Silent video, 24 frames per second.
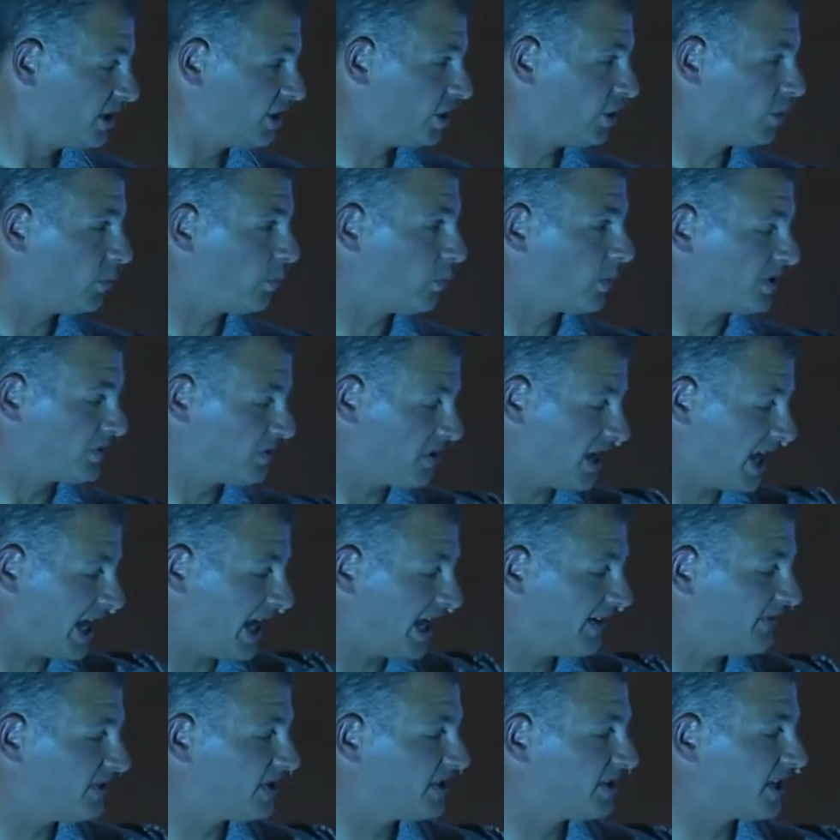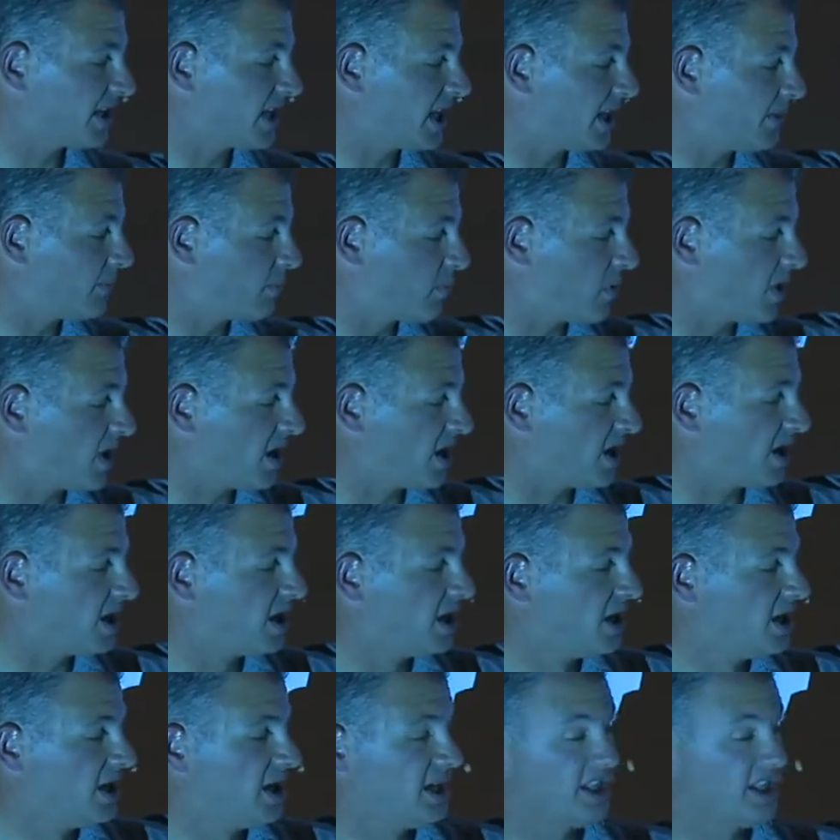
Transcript: you know, when you have it set up where